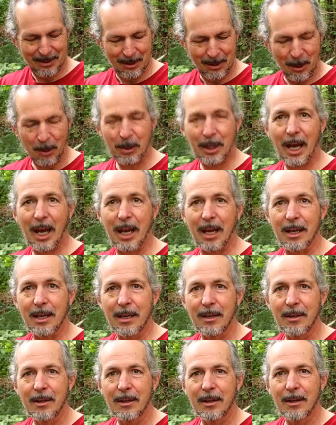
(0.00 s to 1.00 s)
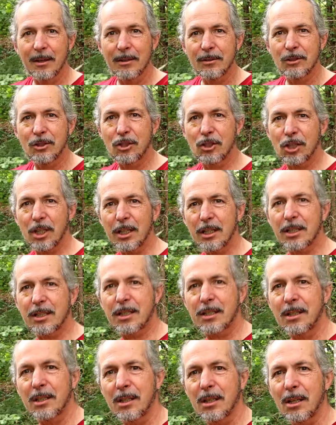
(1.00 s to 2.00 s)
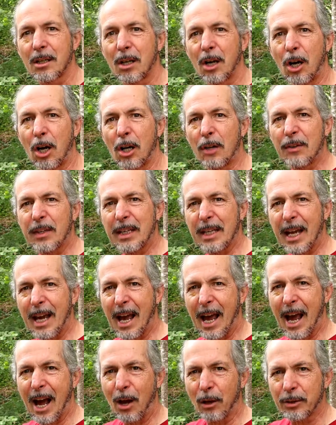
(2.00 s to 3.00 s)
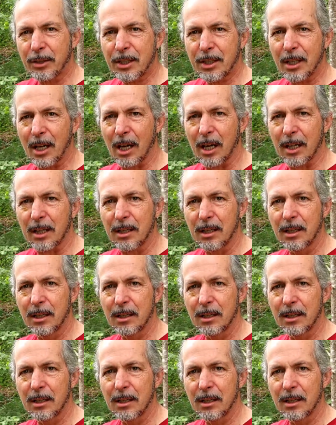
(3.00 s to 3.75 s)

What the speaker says: Okay, just on the outside